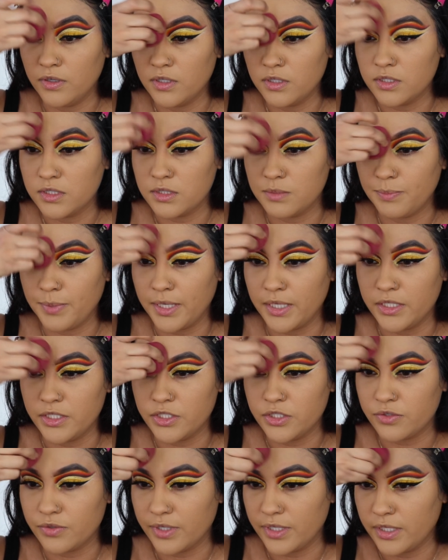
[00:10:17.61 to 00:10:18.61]

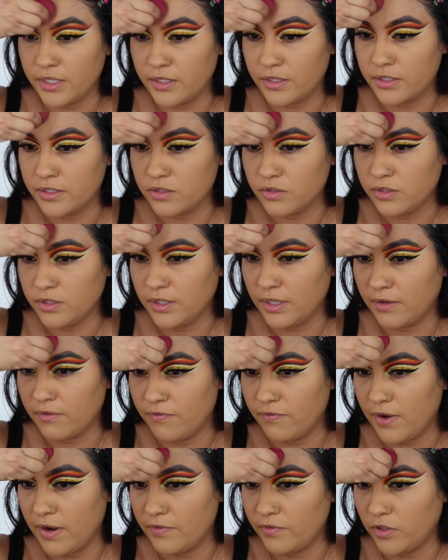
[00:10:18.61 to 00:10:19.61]
sponge right here. It's only like
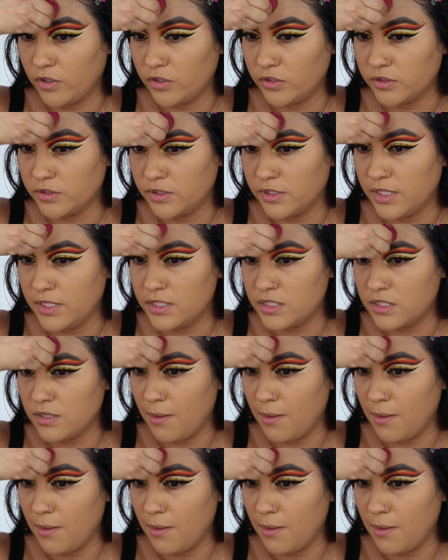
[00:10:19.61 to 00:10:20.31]
$5 and it's